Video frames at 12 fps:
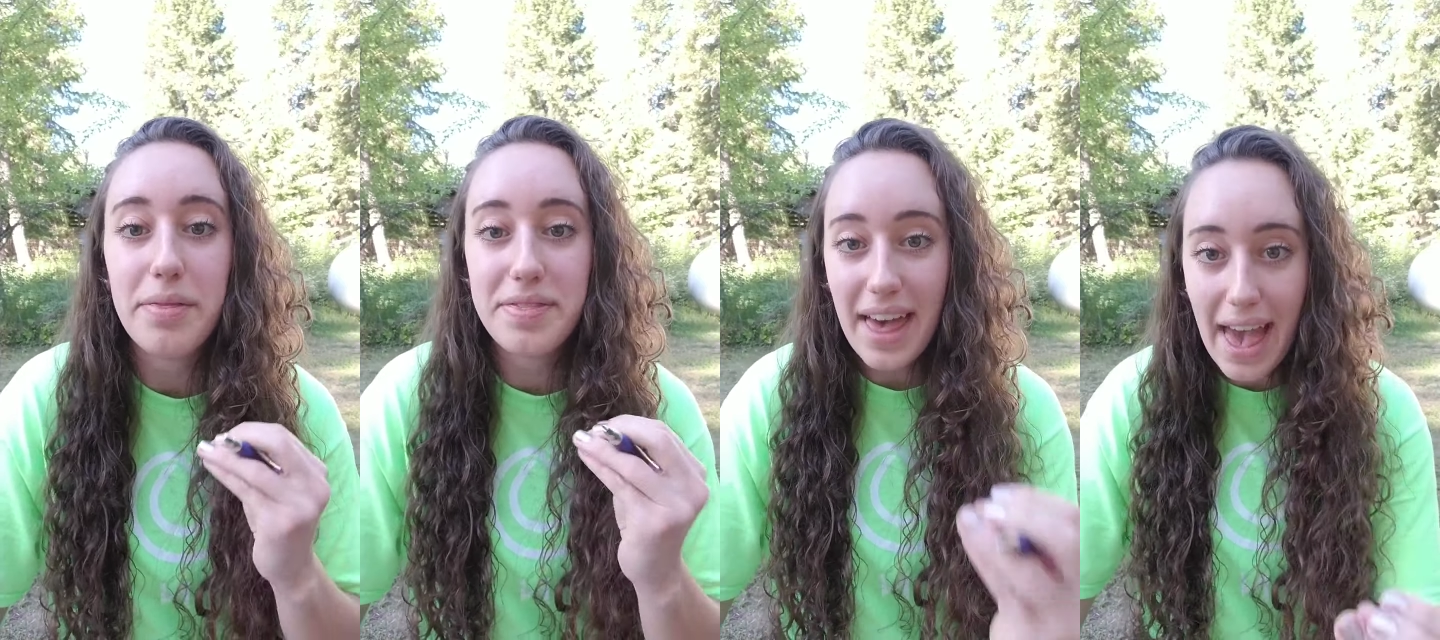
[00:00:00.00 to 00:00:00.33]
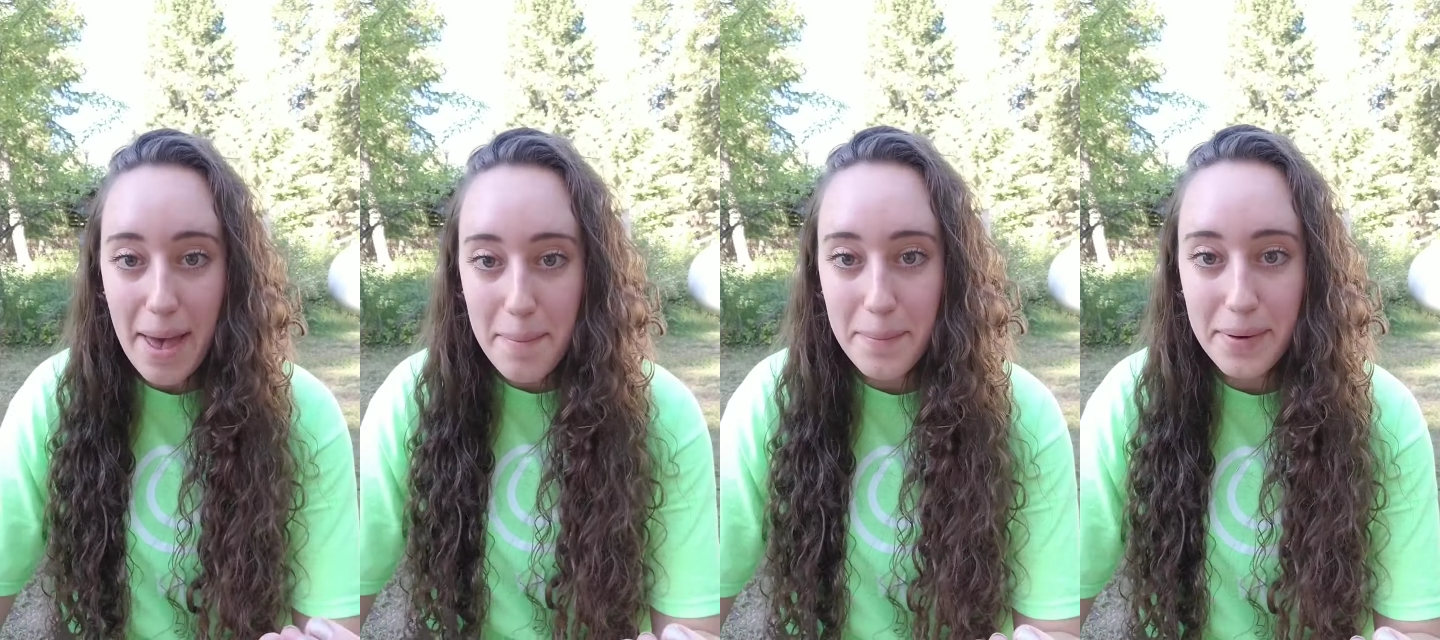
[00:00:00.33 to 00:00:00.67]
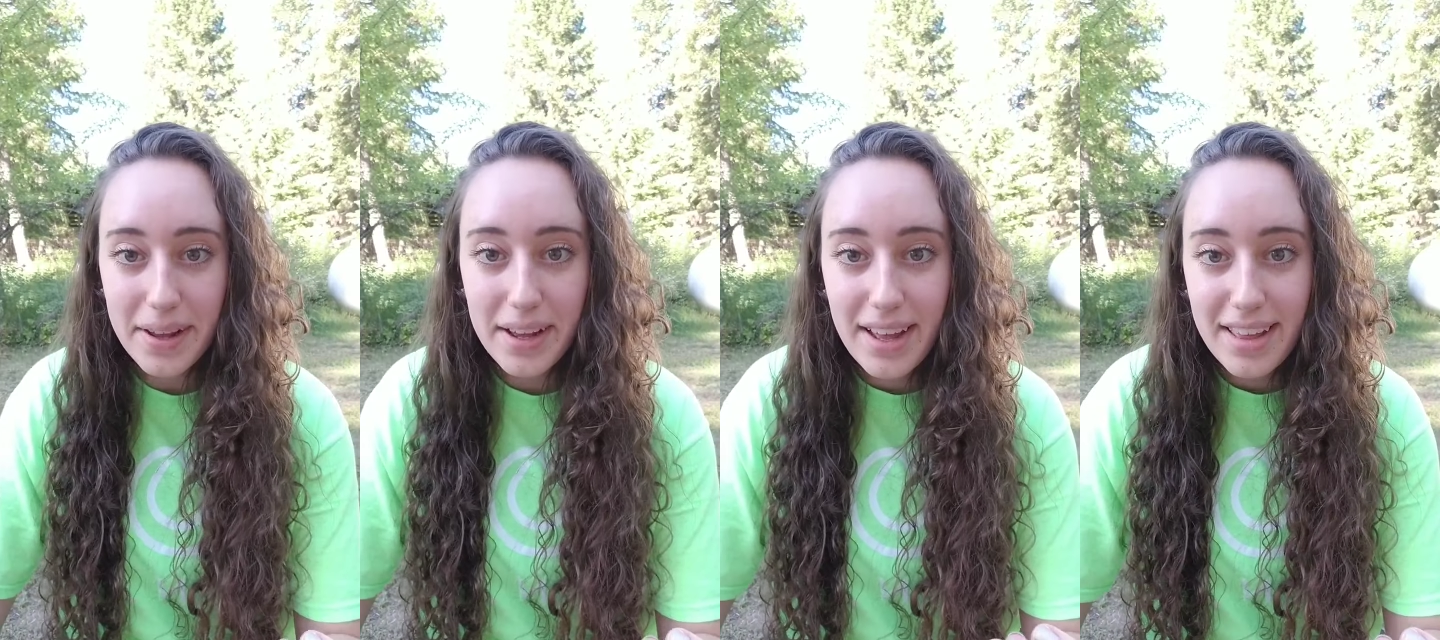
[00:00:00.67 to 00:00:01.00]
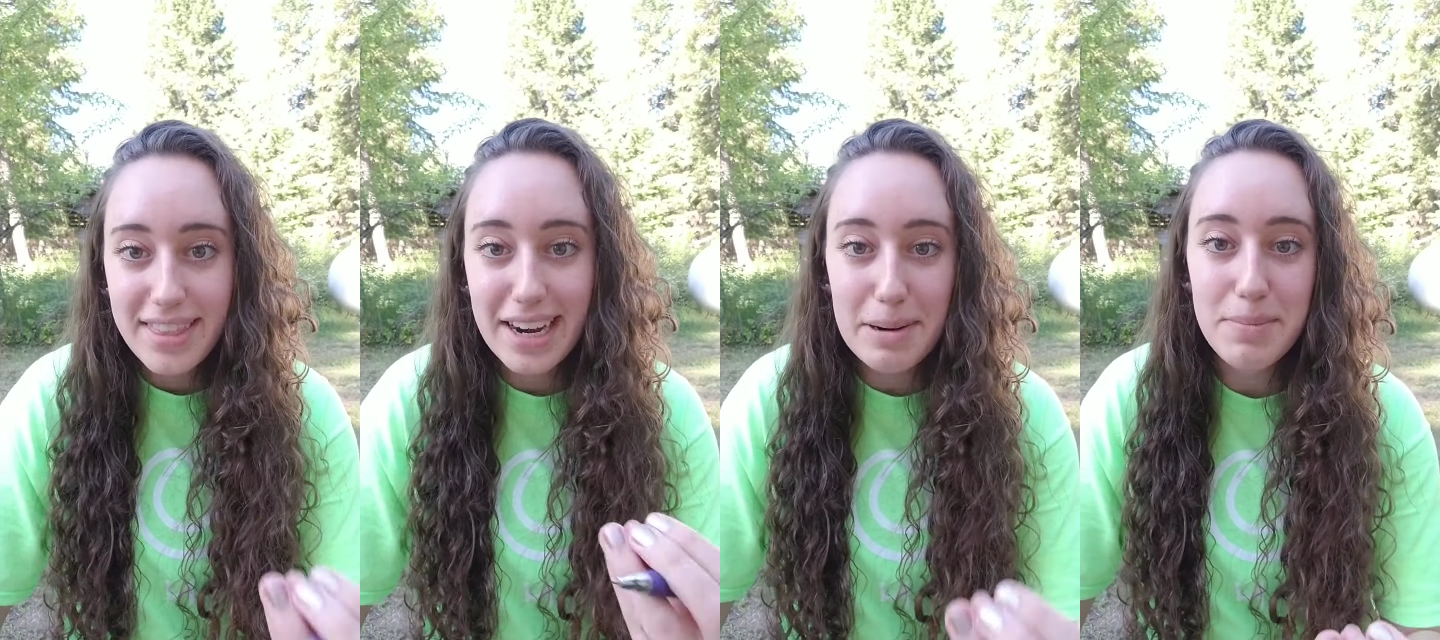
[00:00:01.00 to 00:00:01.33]
them,
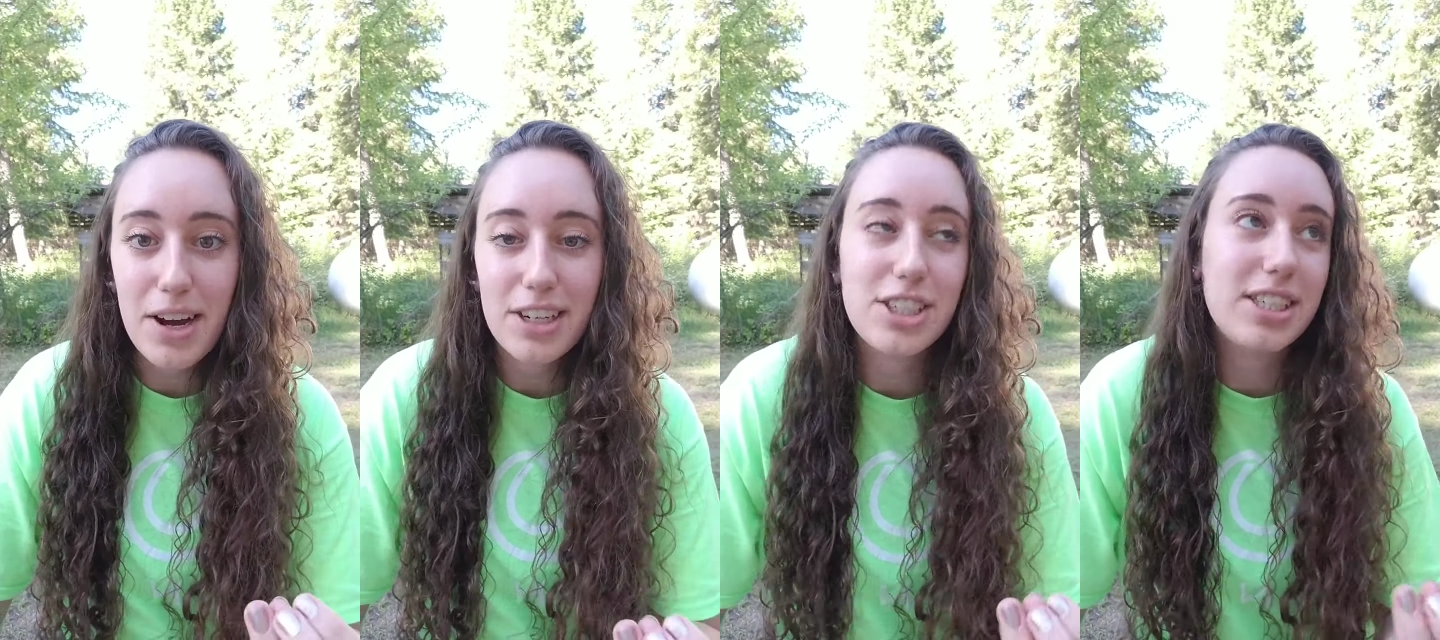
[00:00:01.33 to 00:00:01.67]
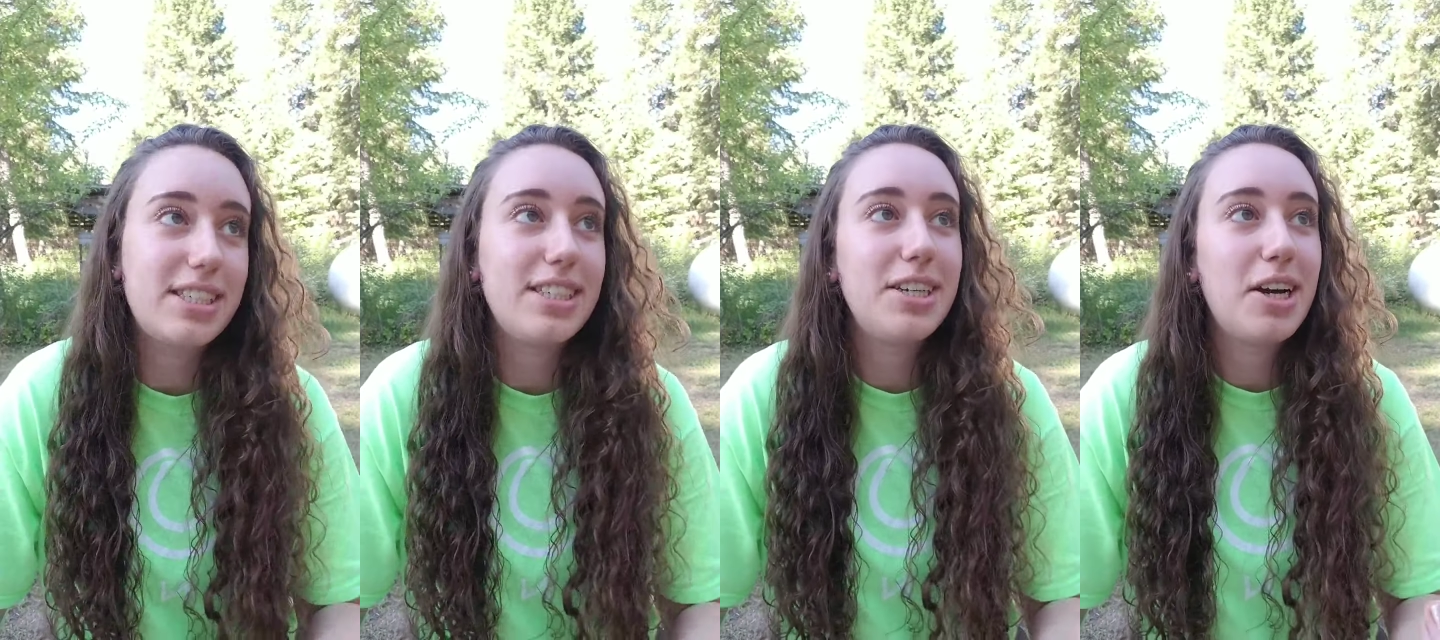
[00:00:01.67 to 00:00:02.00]
that I'm not just,